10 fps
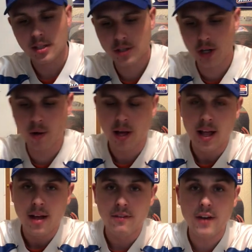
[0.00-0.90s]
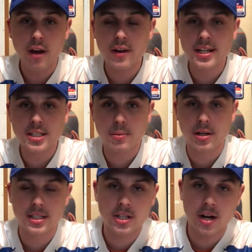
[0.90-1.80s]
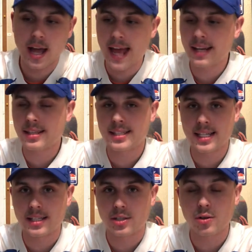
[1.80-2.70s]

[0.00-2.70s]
So very, very disappointing end of the season.